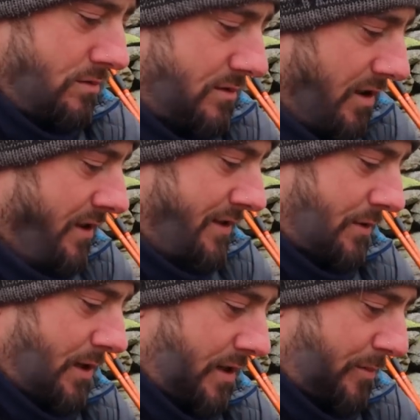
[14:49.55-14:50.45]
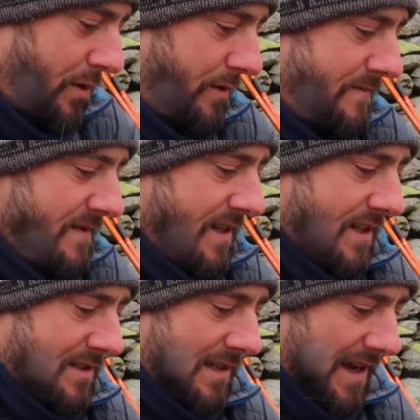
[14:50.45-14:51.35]
not to her, but
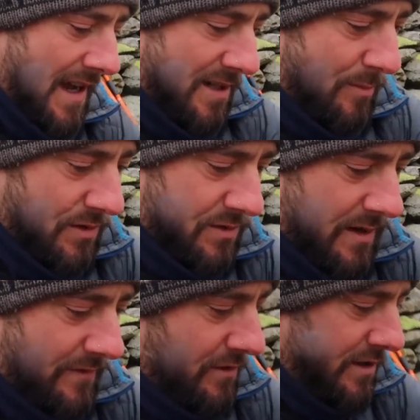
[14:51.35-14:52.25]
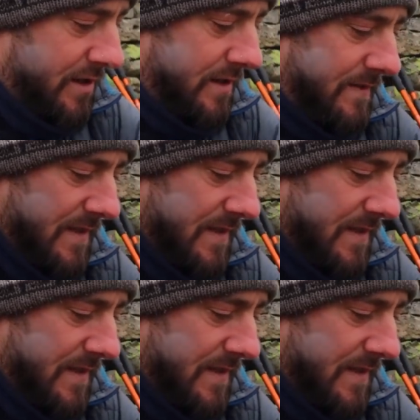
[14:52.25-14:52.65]
to like animals or whatever, and